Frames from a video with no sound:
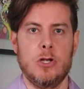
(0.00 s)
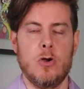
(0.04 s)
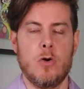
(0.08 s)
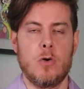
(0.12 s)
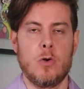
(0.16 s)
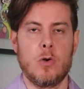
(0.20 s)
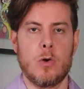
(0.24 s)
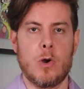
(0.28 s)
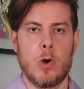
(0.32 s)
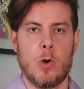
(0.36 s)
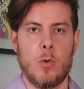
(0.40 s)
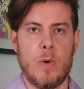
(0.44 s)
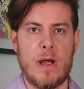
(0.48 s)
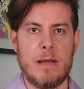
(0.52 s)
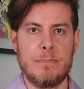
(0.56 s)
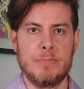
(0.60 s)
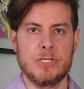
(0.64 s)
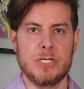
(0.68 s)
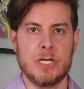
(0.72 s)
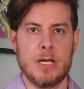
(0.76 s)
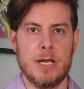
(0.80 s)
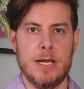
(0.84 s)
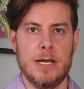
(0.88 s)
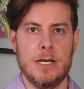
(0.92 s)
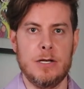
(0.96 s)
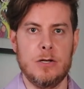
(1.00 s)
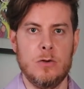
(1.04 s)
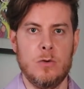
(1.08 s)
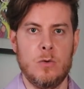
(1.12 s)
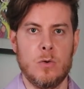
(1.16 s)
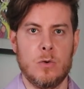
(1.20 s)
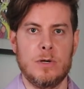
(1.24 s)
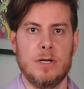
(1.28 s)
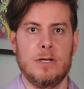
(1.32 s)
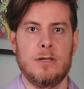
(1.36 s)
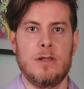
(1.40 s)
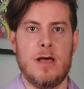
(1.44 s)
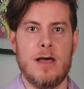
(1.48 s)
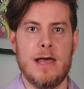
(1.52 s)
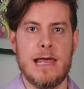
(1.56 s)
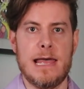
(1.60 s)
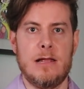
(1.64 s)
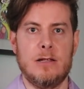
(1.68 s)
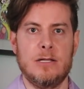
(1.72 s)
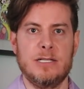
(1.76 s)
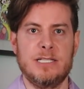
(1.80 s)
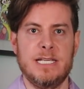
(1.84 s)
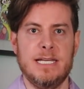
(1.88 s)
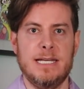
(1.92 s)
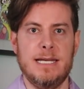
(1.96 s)
go to our website,
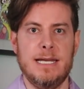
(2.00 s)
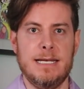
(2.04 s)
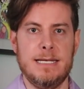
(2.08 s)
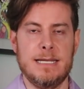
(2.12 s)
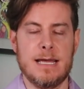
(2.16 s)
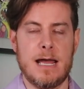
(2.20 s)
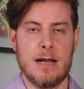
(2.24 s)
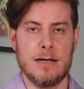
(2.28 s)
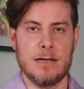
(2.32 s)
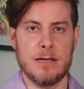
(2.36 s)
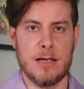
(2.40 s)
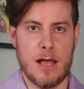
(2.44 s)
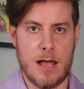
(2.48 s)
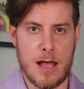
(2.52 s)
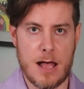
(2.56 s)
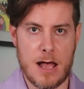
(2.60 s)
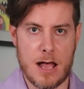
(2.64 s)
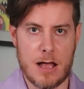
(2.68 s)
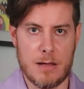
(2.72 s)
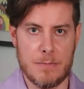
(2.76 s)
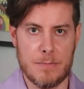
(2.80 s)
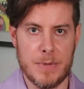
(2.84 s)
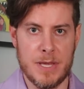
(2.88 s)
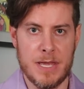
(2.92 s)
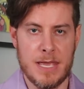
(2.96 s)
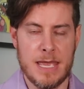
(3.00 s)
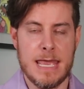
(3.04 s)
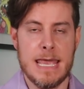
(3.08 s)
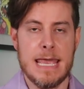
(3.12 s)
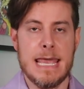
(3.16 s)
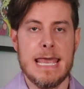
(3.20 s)
gordonlawltd.com.